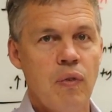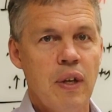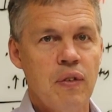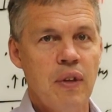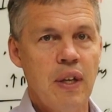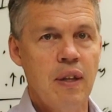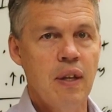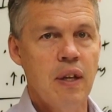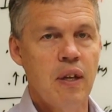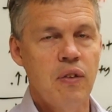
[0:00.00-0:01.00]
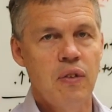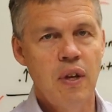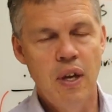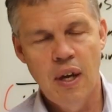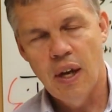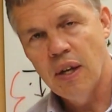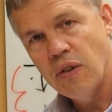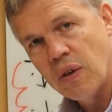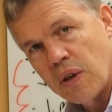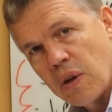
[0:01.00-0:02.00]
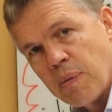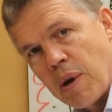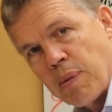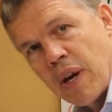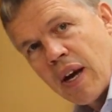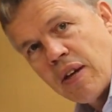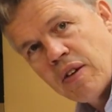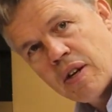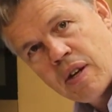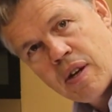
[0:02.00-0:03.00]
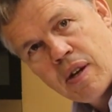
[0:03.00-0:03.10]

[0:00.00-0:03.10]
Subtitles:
flex like this. And then you're going to come out behind you